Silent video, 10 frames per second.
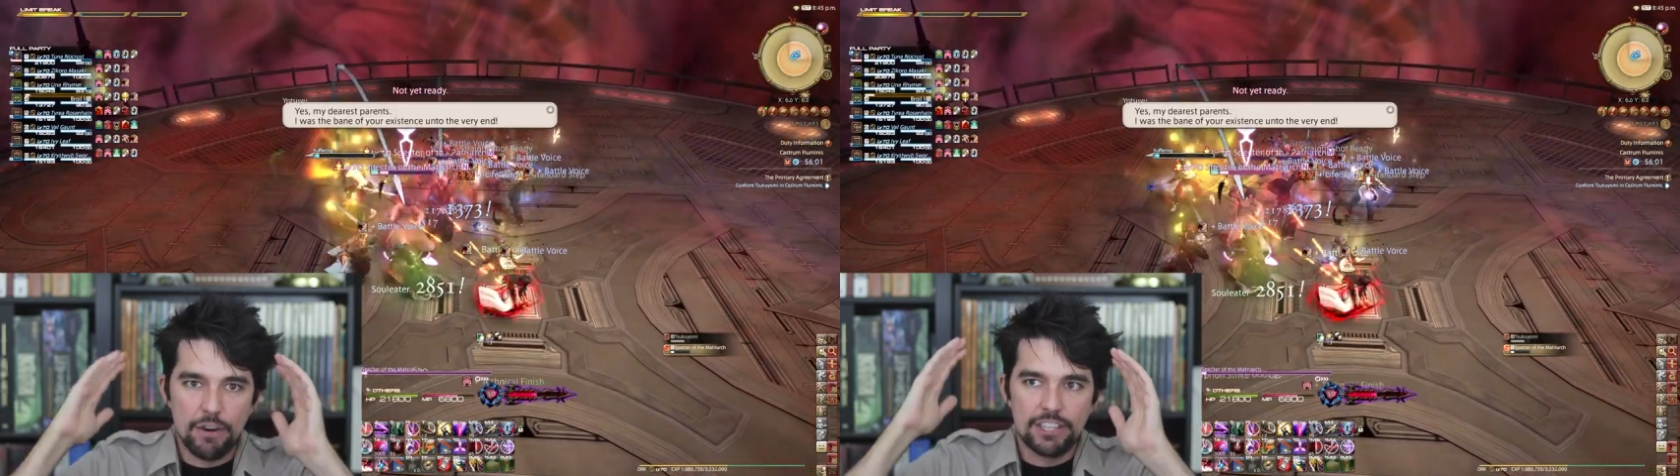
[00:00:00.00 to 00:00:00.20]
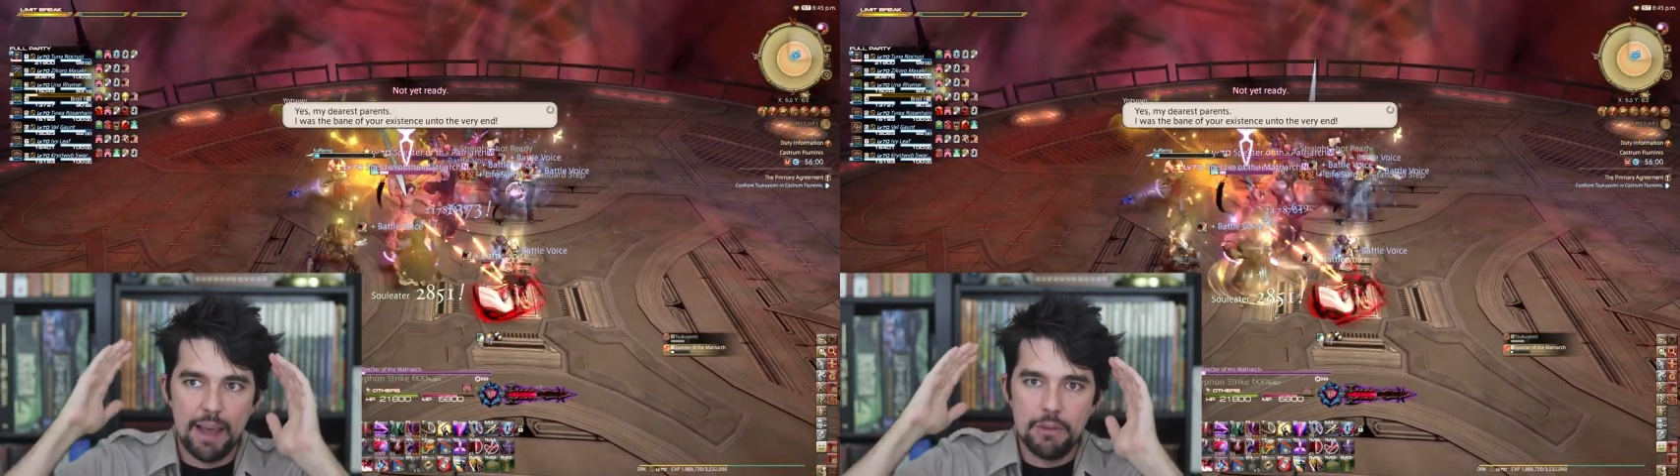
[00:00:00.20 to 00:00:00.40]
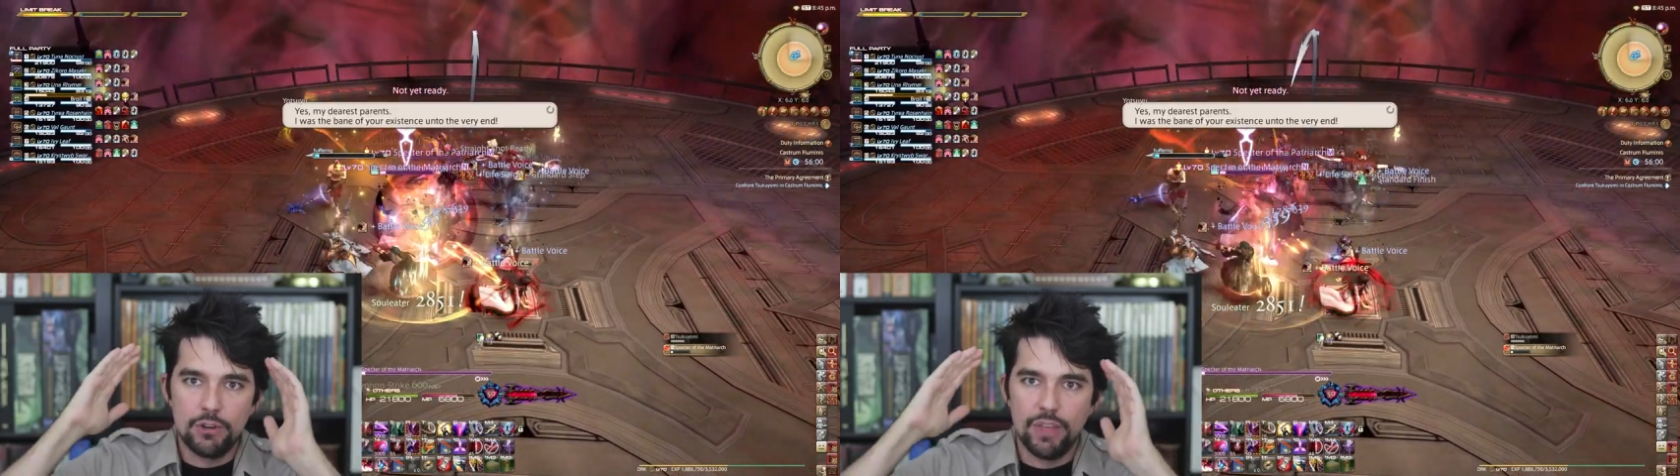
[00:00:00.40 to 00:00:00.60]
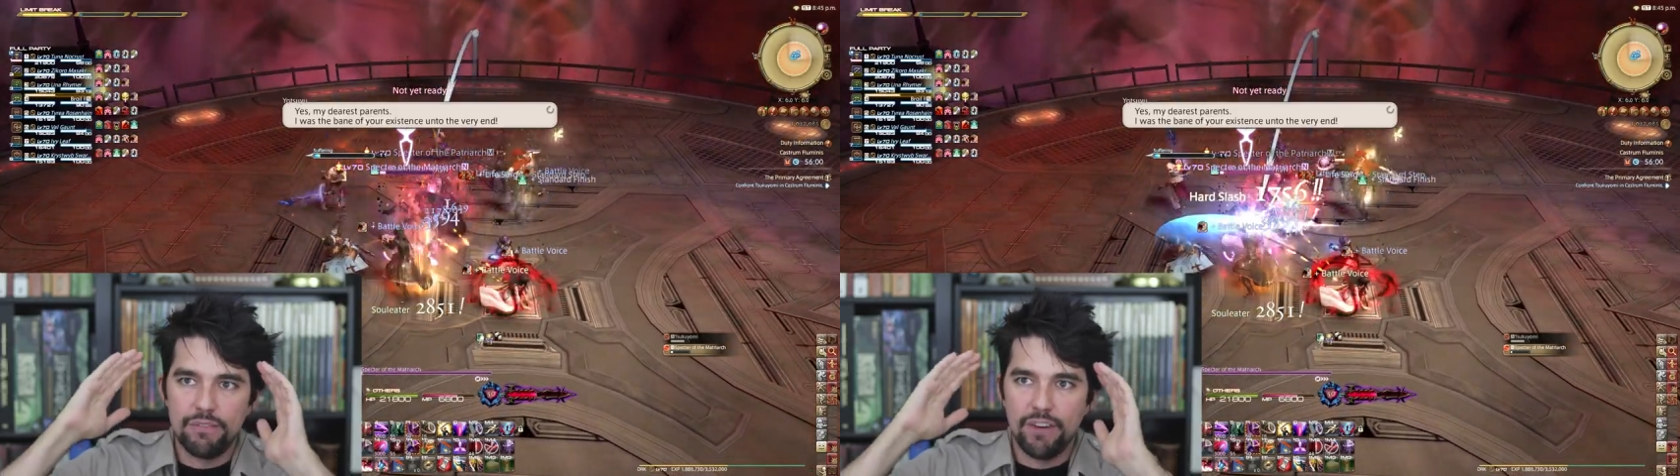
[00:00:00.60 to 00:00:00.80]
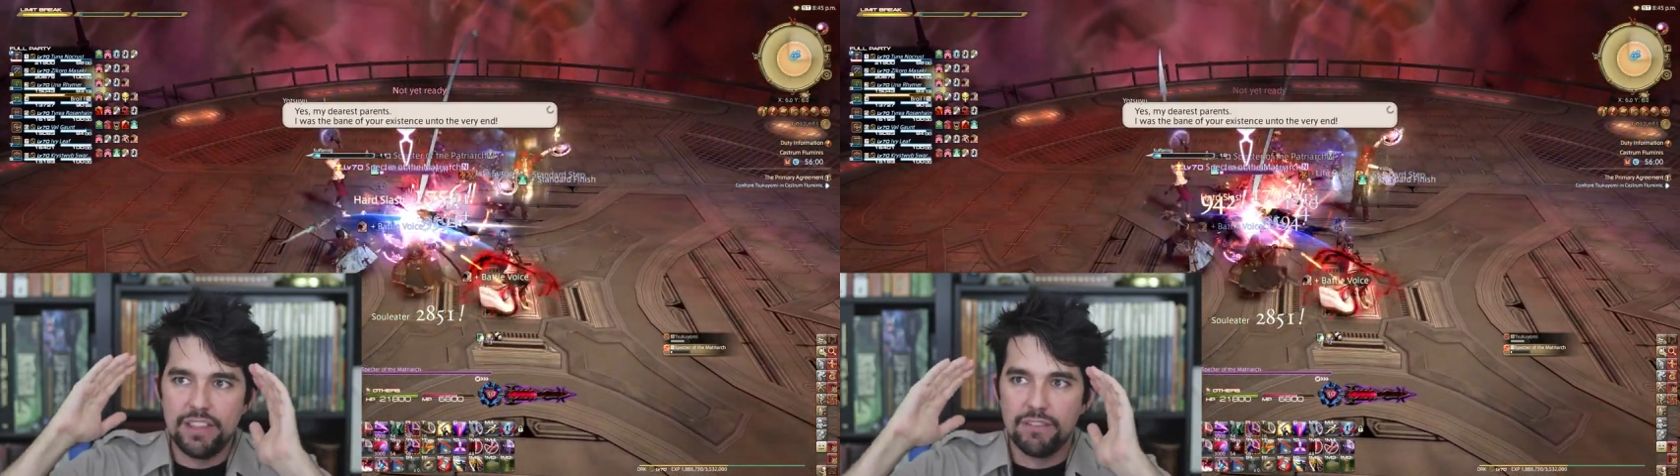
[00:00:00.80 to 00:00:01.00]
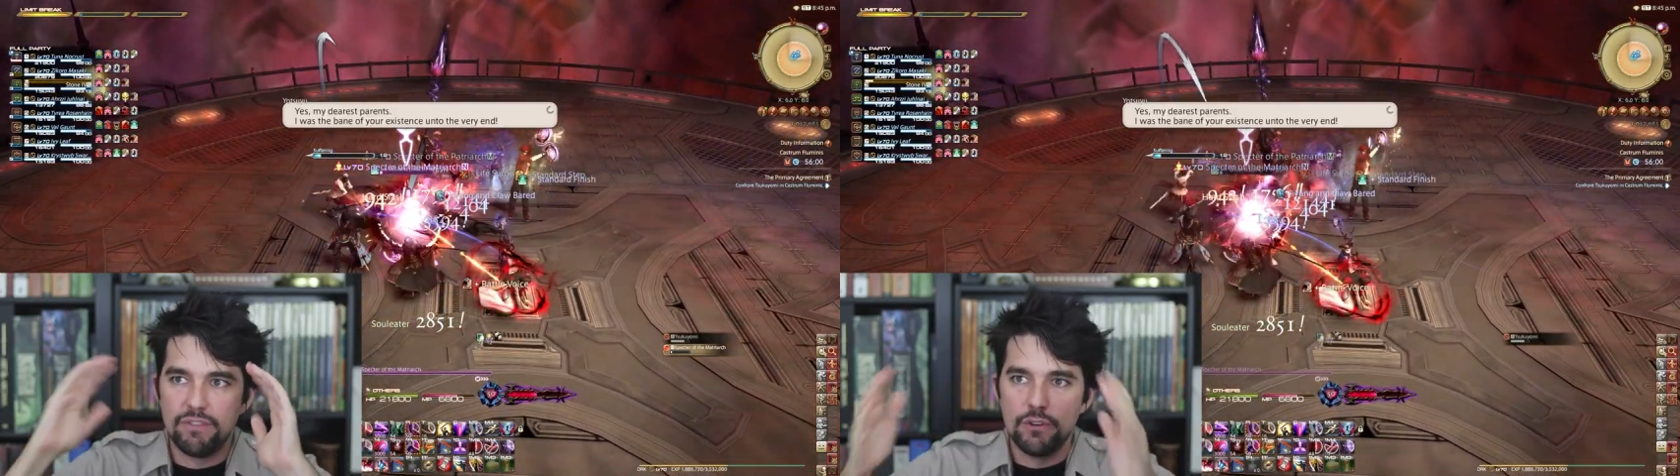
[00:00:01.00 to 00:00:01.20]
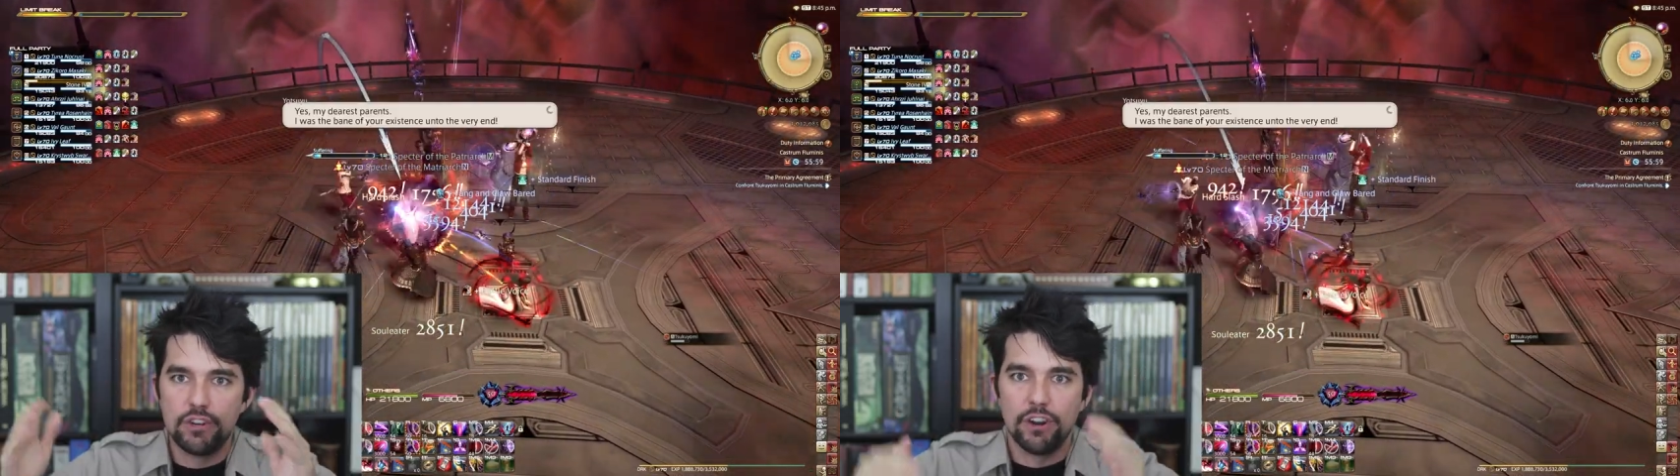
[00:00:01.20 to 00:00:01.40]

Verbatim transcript: time you do that fight in the future,